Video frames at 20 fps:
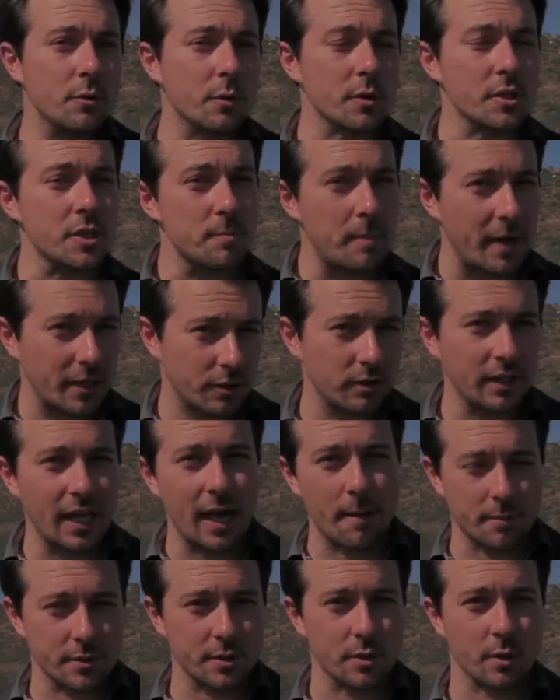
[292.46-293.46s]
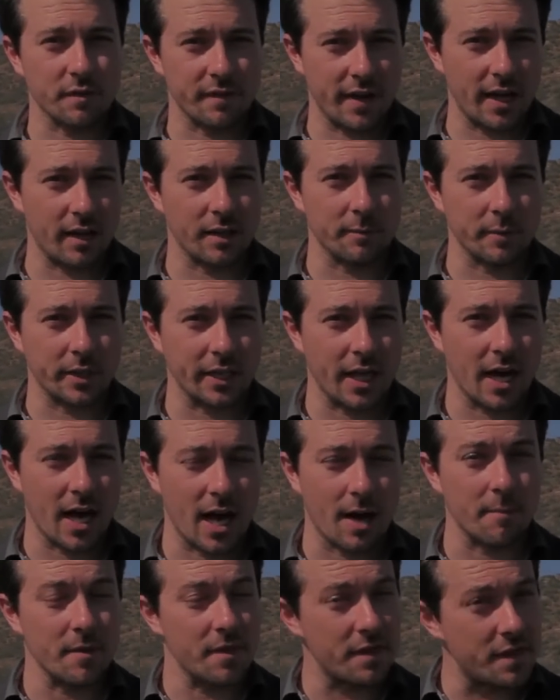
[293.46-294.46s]
to a special episode of LA
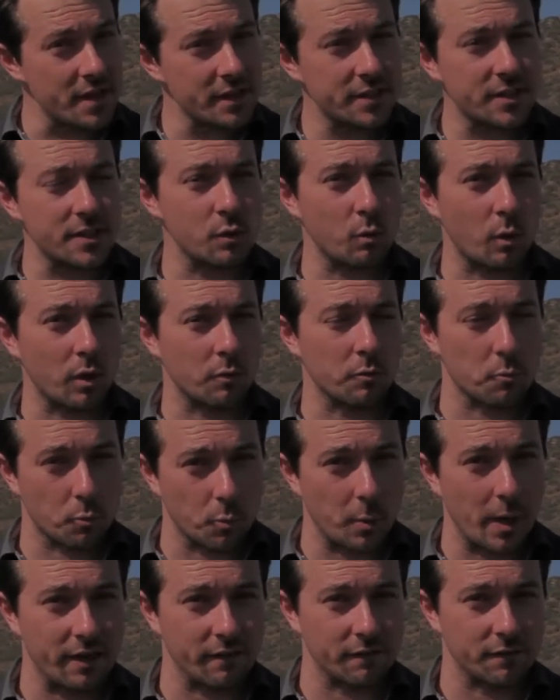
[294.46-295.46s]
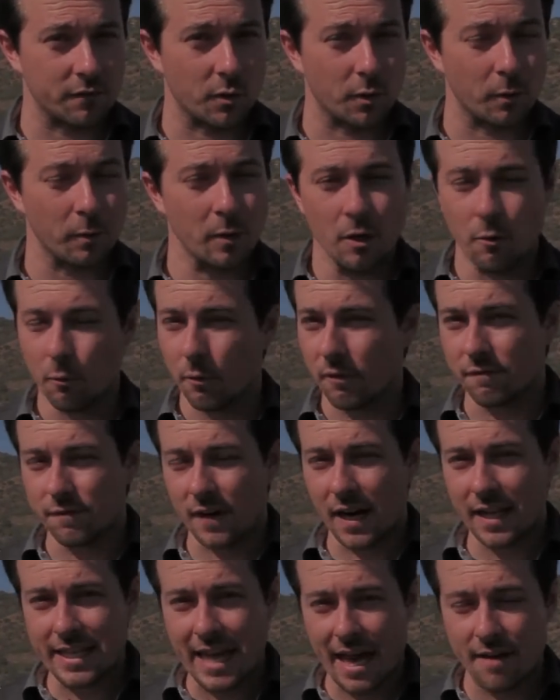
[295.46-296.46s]
Macabre. This is the one we've been waiting for. We
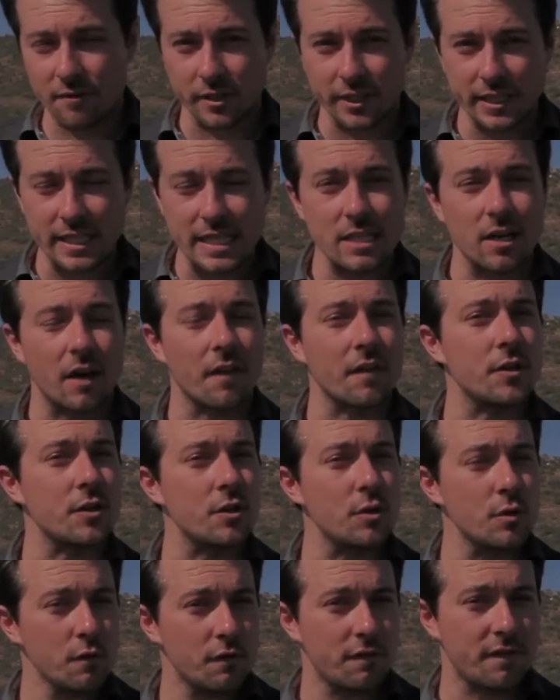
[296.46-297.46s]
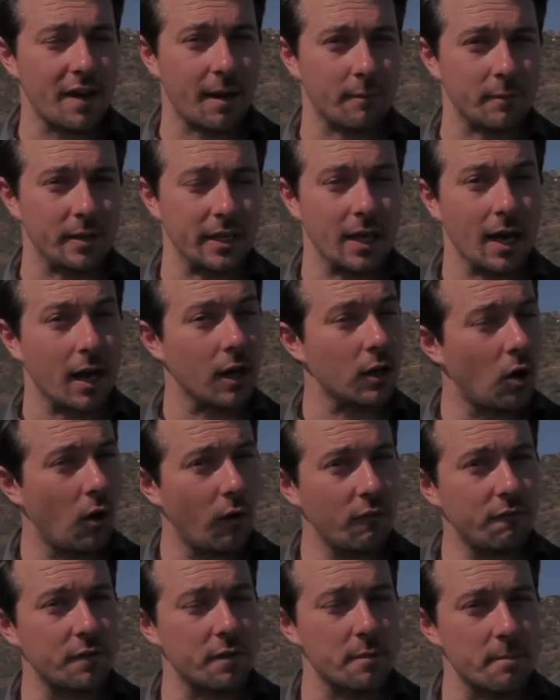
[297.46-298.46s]
finally have a lead on the new family, a
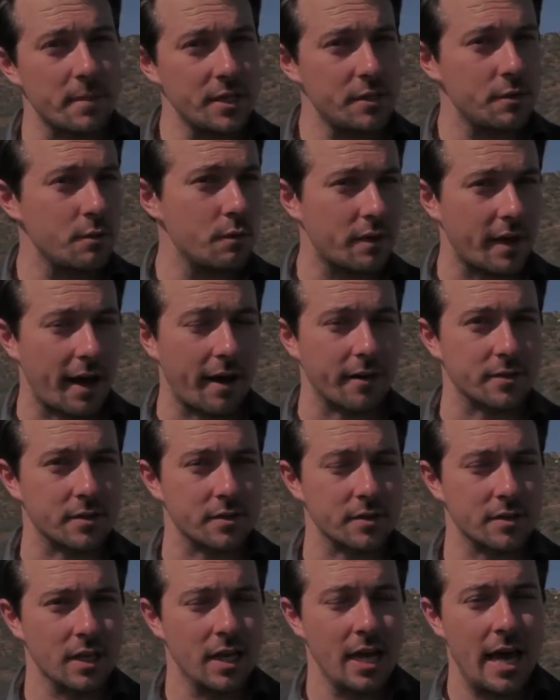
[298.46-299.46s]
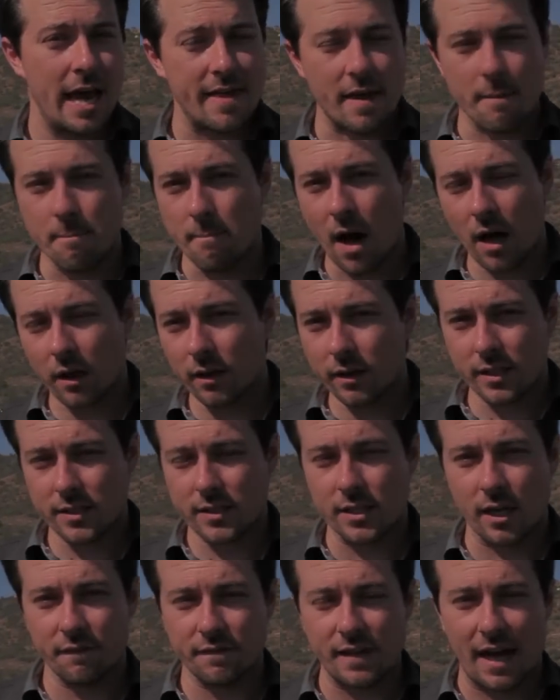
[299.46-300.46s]
cult from the mid 2000s that modeled
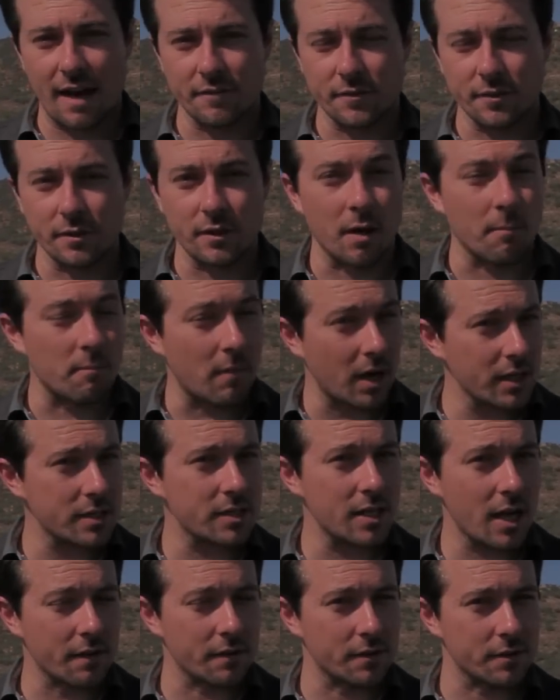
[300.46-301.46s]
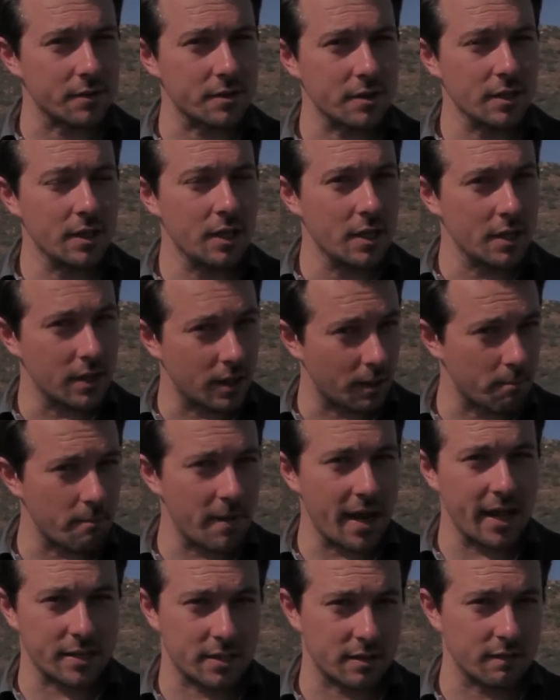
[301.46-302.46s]
itself after, amongst others, the
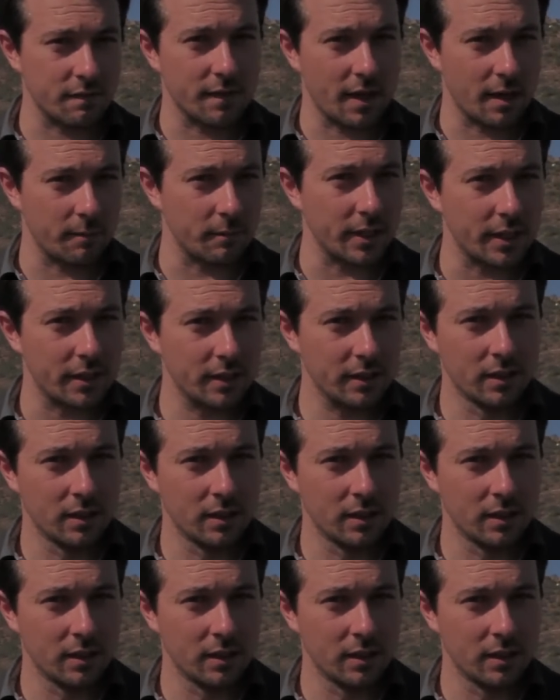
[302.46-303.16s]
Manson family.